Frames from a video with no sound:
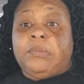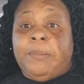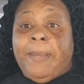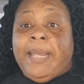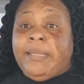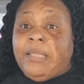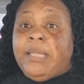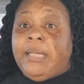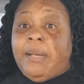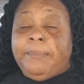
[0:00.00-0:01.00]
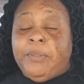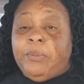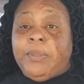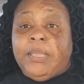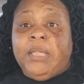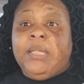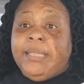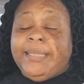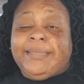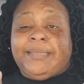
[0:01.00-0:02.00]
the main thing I'm doing
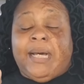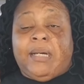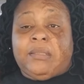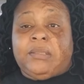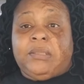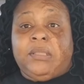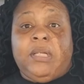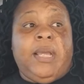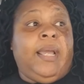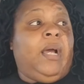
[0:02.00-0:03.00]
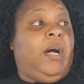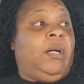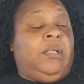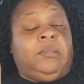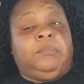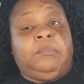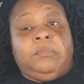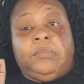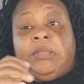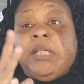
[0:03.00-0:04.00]
is stocks.
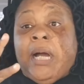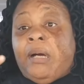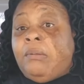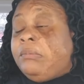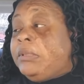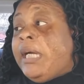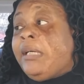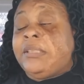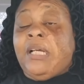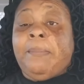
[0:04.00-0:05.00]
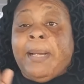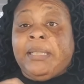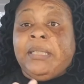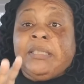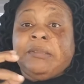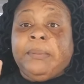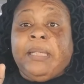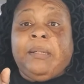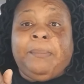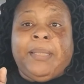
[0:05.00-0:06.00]
Y'all saw my
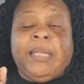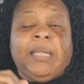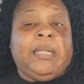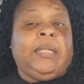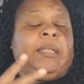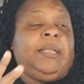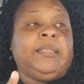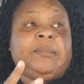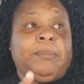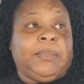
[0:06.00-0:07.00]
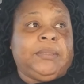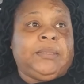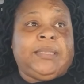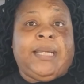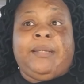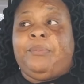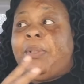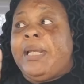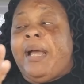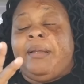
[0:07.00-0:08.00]
husband in the beginning. It's Mother's Day.
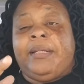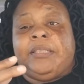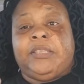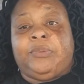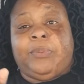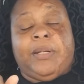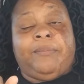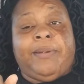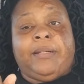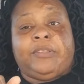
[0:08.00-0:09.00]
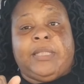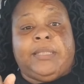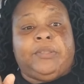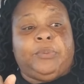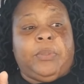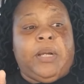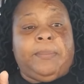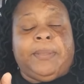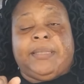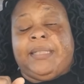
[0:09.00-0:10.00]
We out here just running around trying to do a
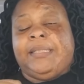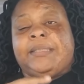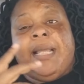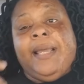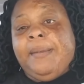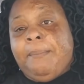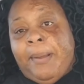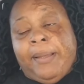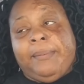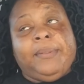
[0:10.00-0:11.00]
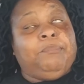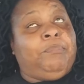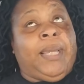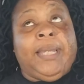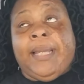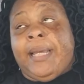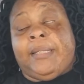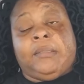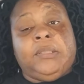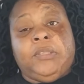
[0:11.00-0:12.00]
couple of things. My bae
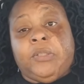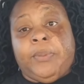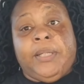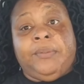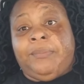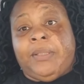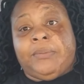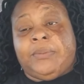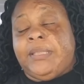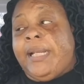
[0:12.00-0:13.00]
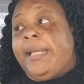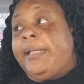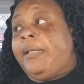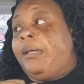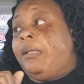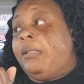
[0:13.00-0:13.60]
gotta, hit the road today.